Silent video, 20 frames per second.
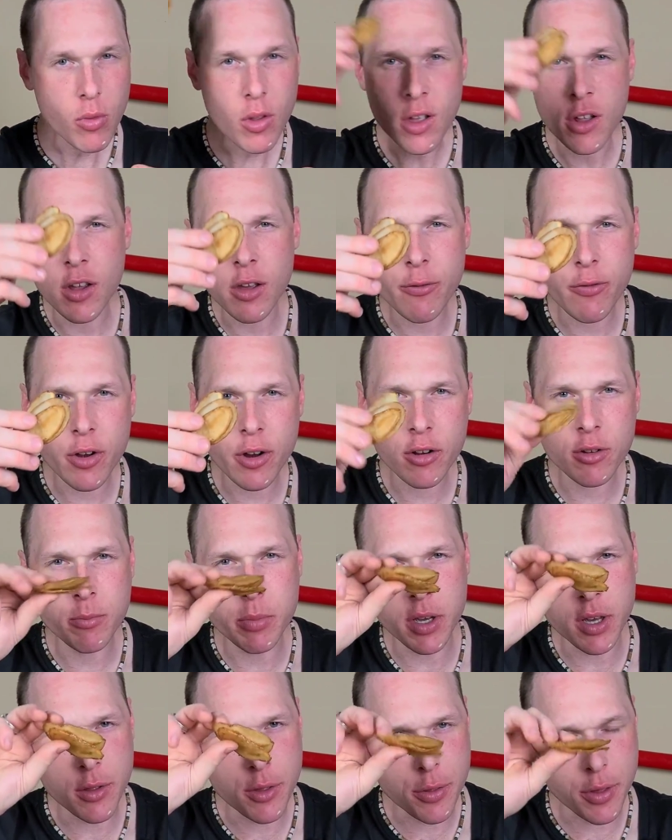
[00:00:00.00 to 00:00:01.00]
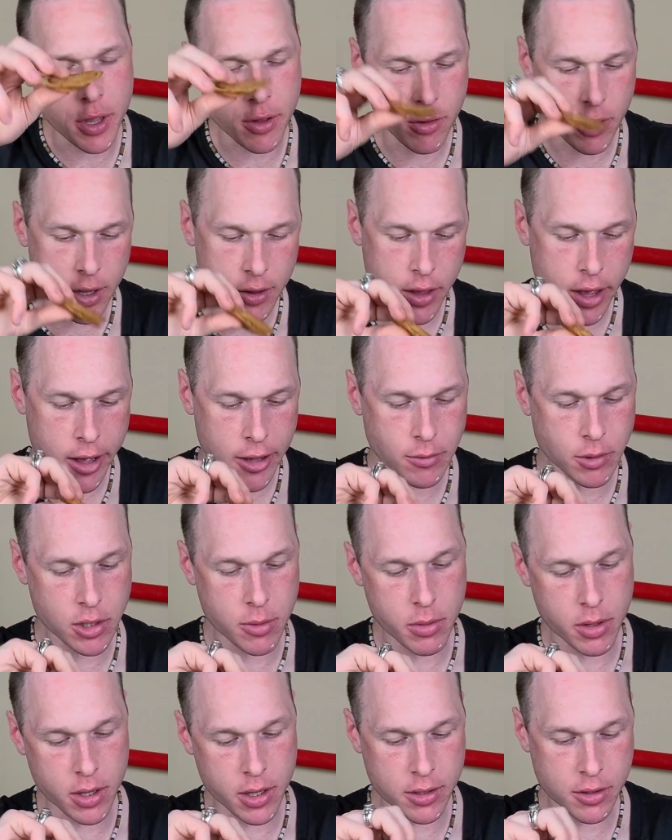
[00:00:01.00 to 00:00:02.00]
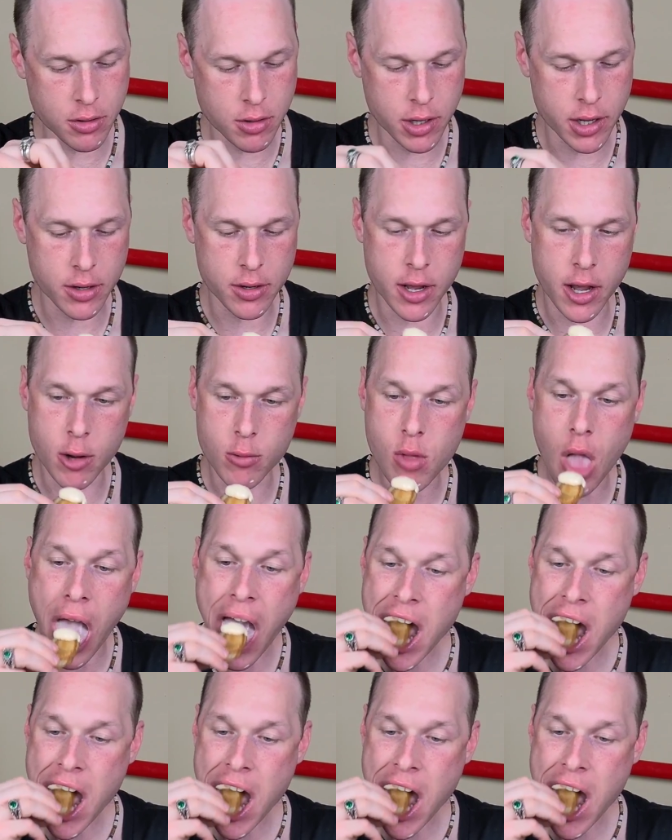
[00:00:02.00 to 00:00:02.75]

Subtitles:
And I figured being thin like that, they'd be easier to get down.